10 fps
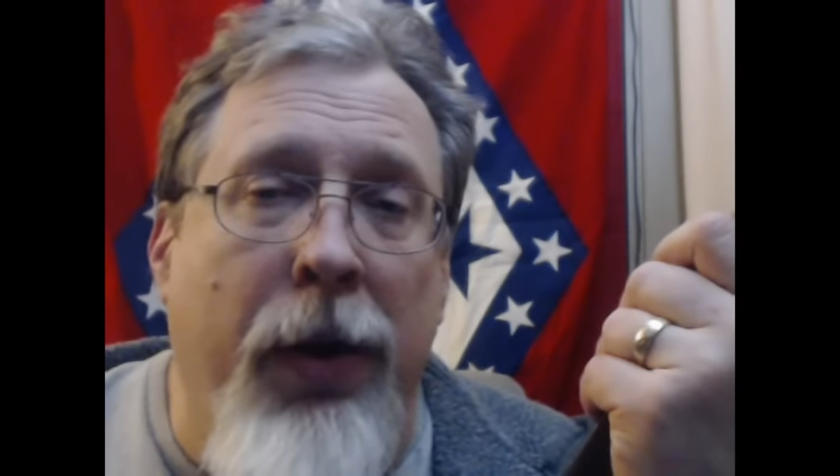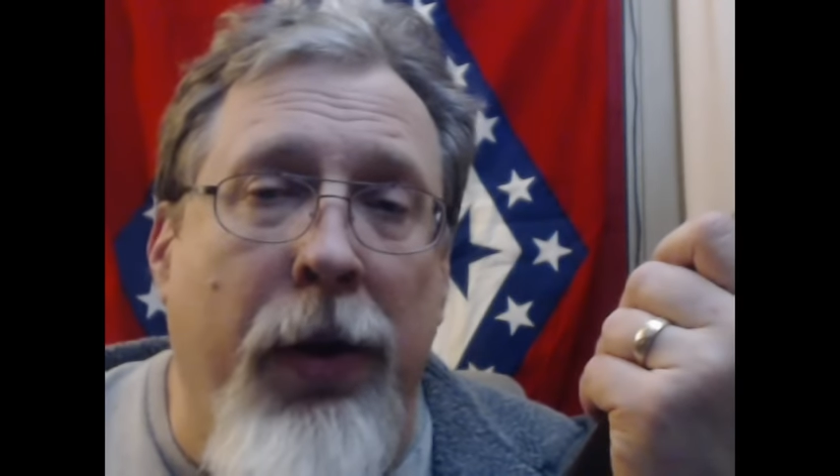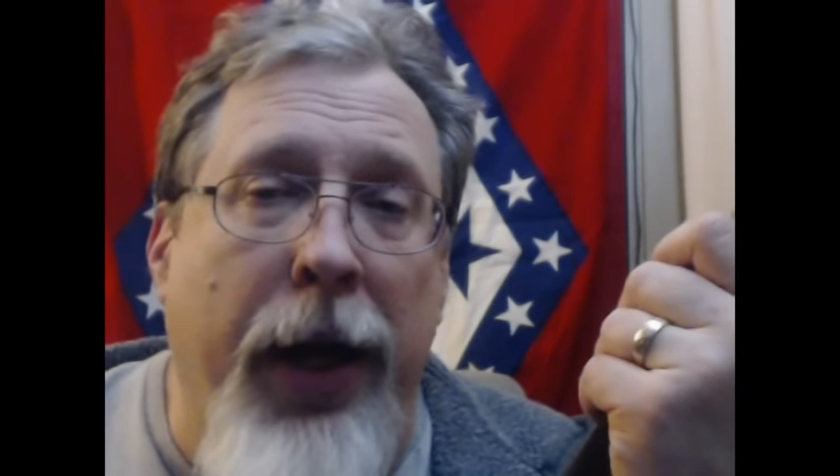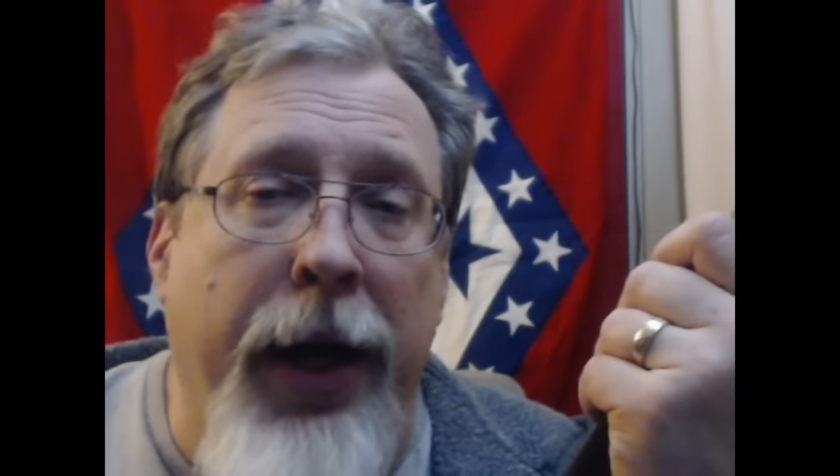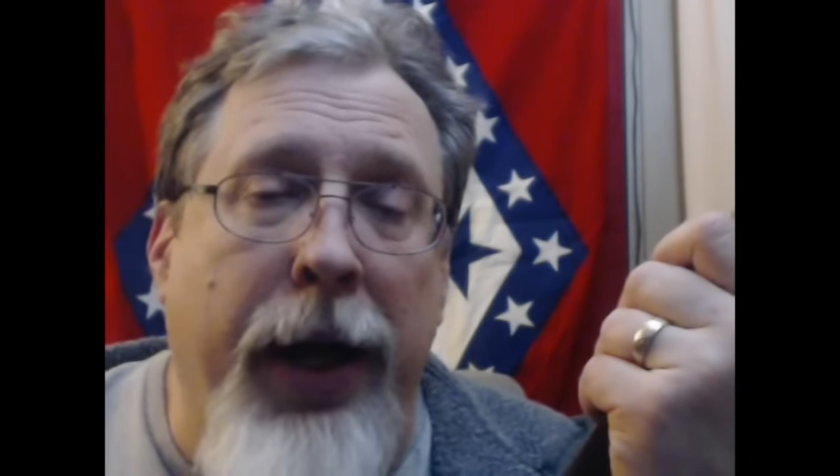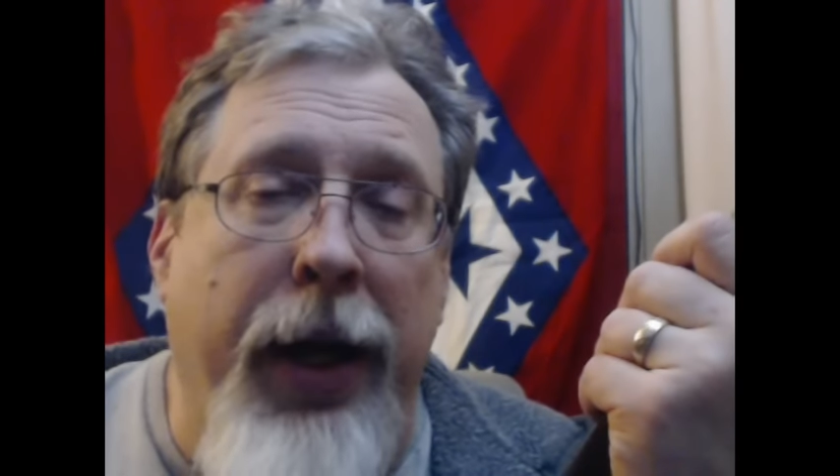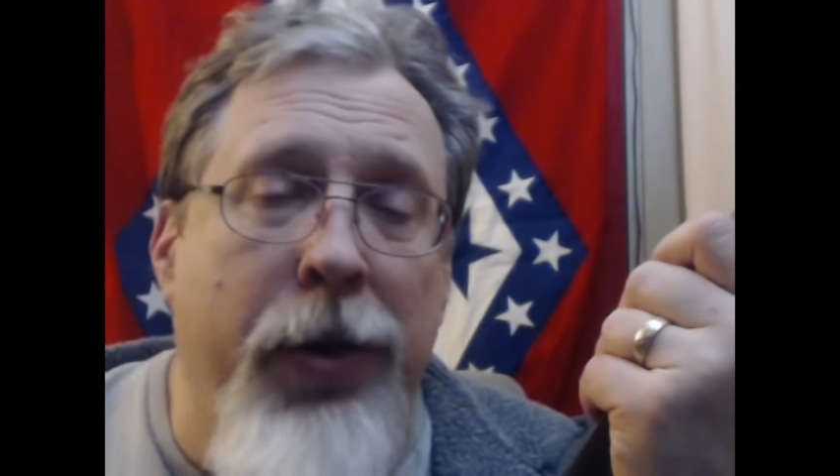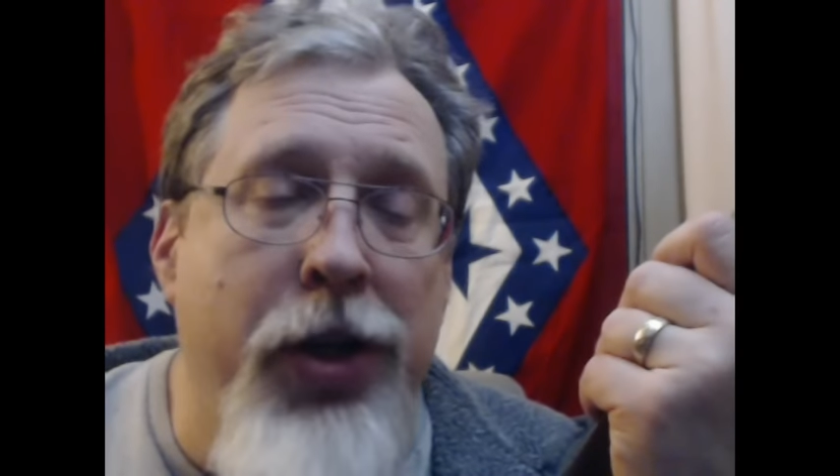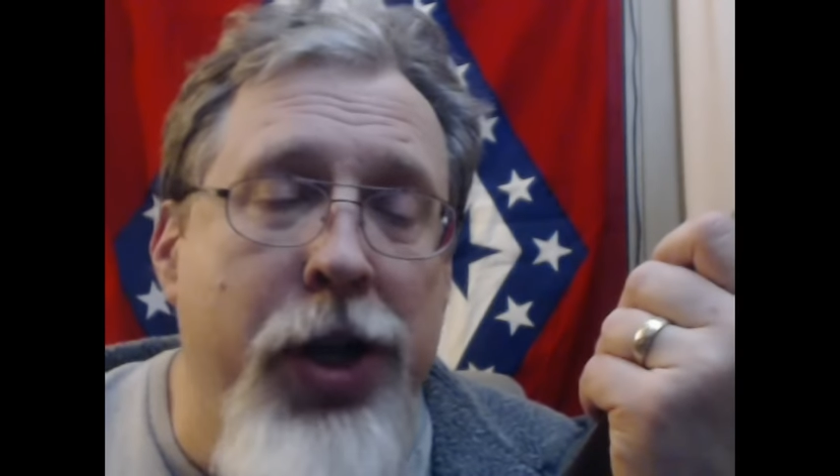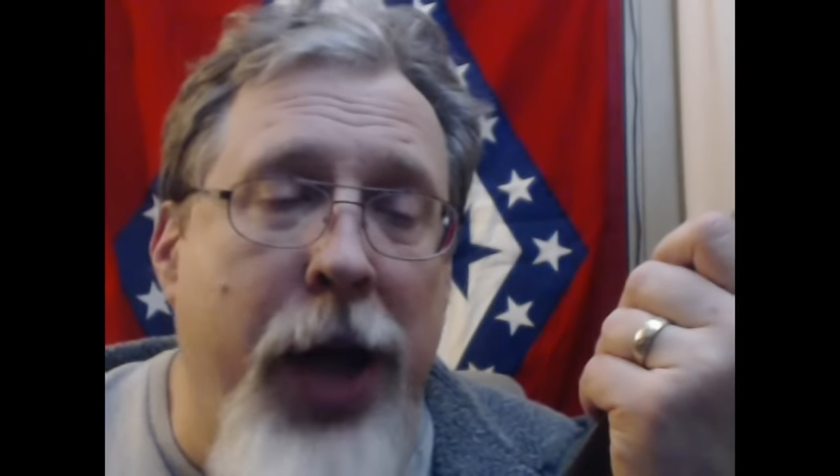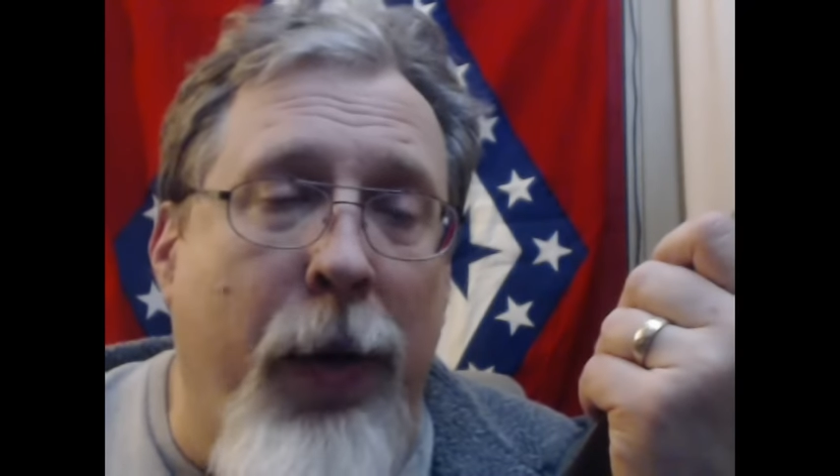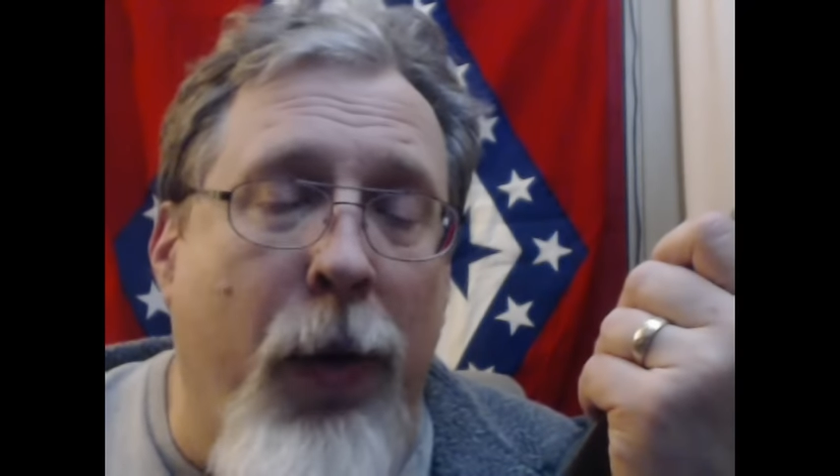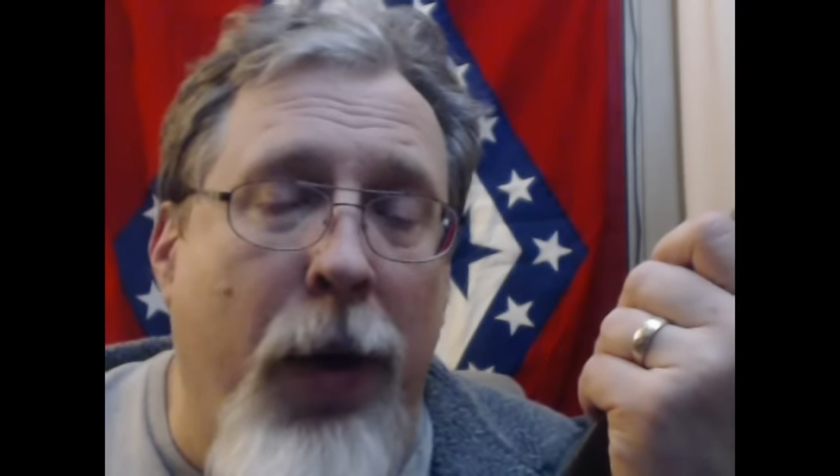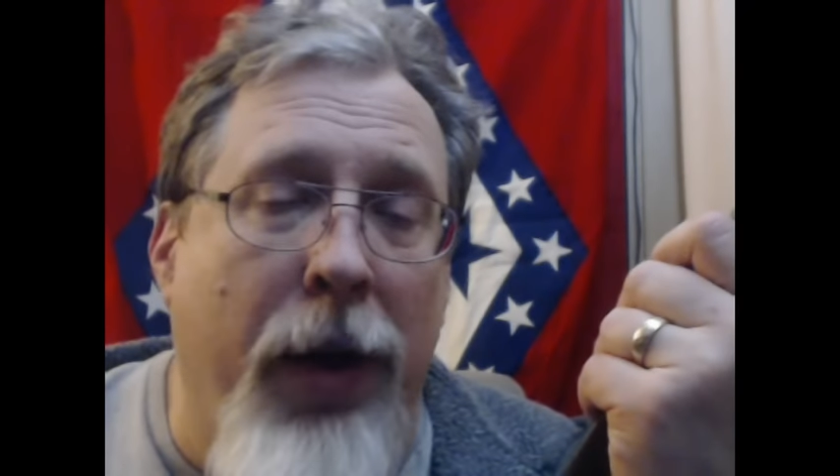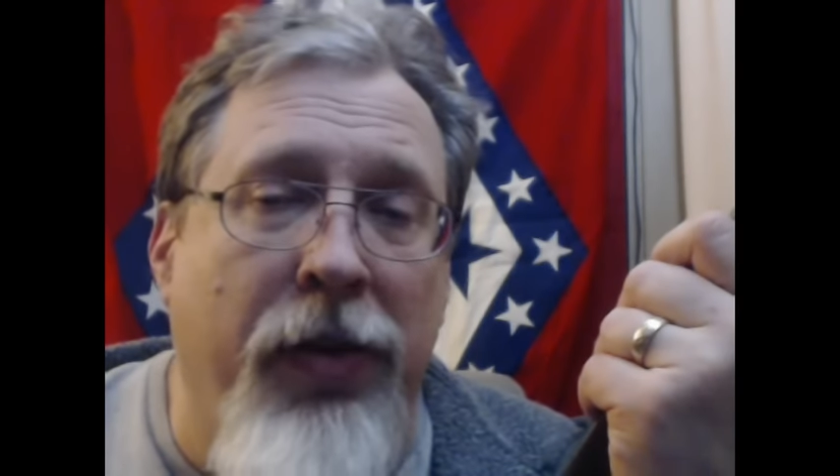it looked like he was shot
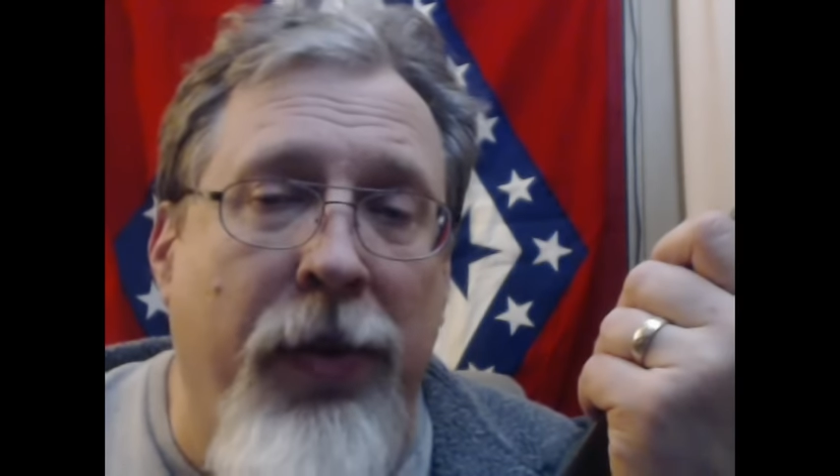once